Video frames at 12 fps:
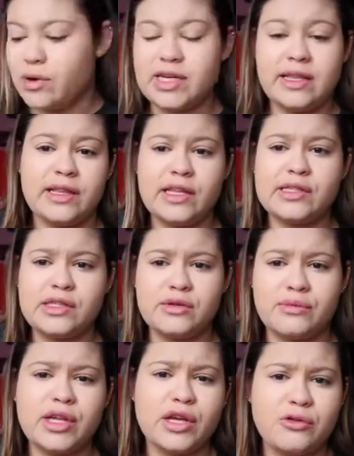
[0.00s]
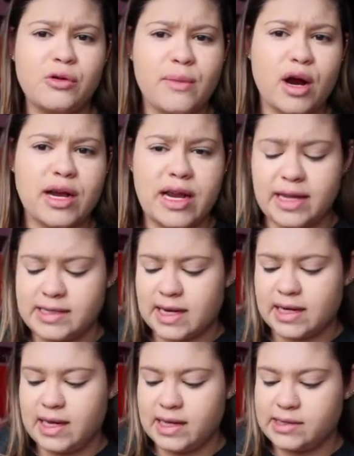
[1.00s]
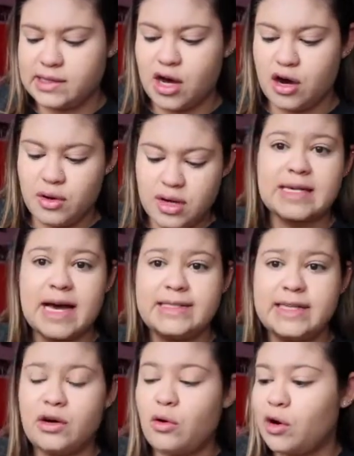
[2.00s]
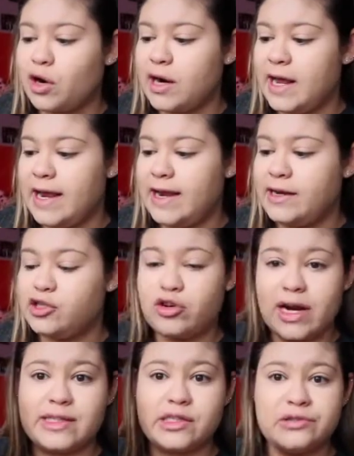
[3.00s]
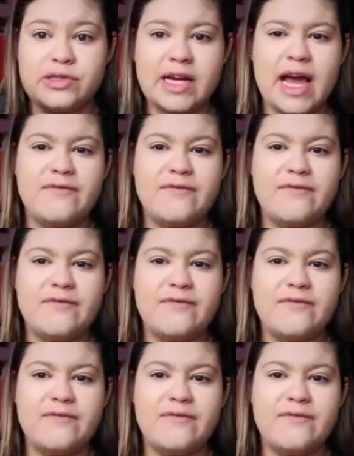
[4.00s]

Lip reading: Which I think this is a really cool marketing technique. So I did order in translucent.